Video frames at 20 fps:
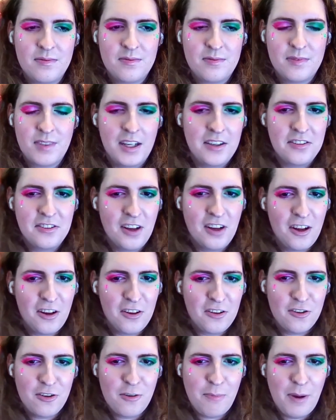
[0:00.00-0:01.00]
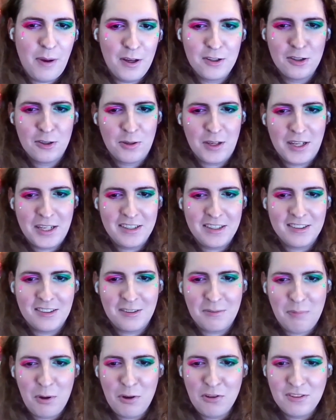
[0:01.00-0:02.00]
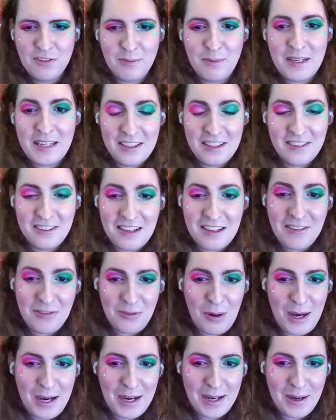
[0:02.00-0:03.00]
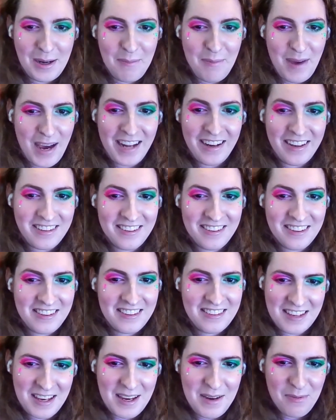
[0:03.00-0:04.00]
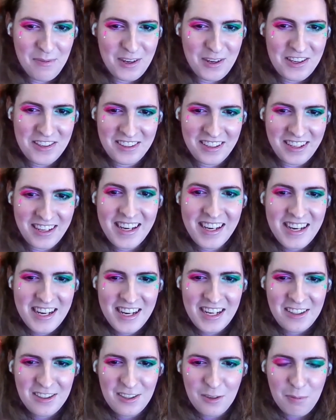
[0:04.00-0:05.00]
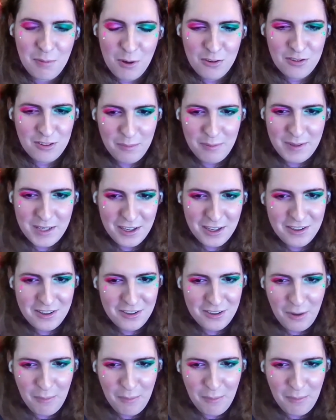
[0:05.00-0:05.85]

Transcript: It's not under a pillow like it's supposed to be. This is why I'm mad. It's the same reason. It's supposed to be under a